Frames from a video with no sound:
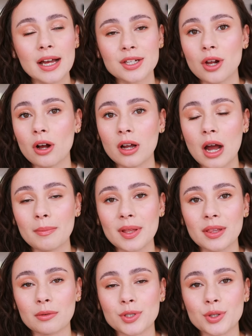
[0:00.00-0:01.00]
I saw a
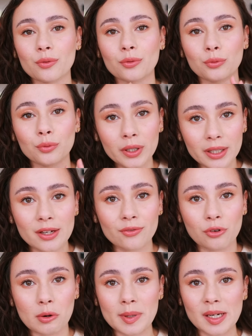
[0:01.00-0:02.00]
comment that was really
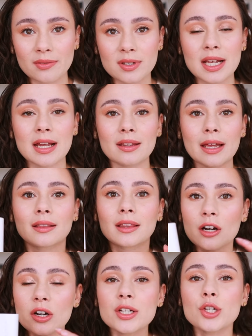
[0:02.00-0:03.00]
informative saying like
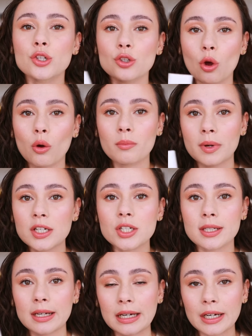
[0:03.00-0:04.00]
there is so much
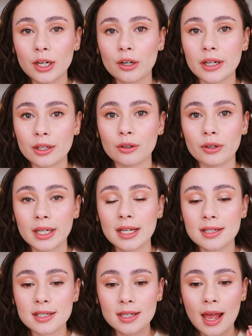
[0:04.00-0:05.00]
skincare
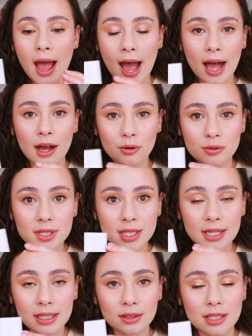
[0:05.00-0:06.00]
ingredients housed
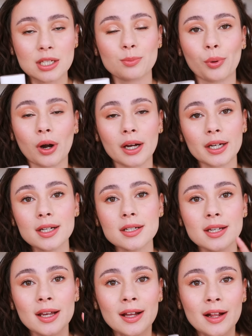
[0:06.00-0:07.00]
in this
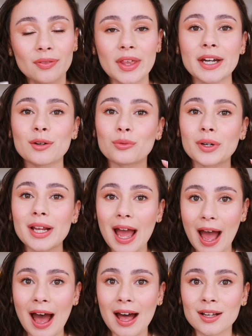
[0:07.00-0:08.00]
product that it
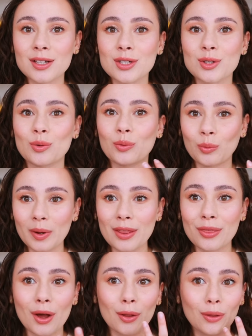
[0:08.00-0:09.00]
reacts
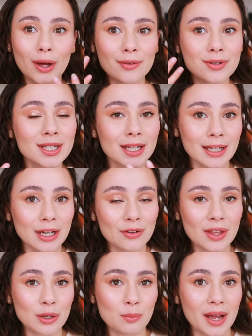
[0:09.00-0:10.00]
with a lot of skincare
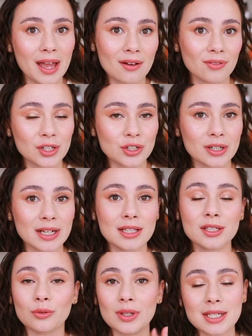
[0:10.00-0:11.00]
that you might have
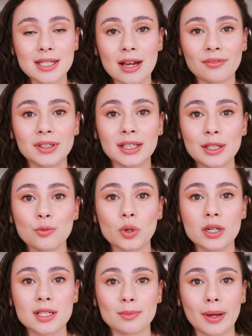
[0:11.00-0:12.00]
underneath. So this definitely
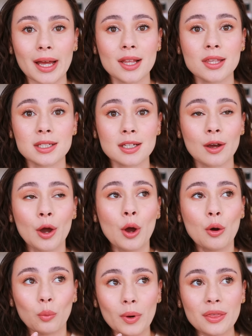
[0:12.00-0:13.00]
works best
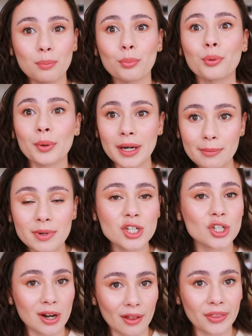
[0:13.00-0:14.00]
with pretty
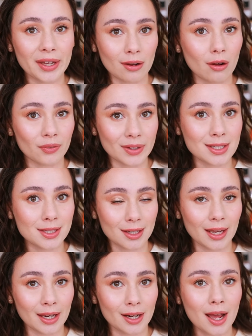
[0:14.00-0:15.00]
much nothing on the
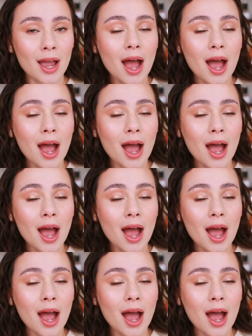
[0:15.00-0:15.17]
skin.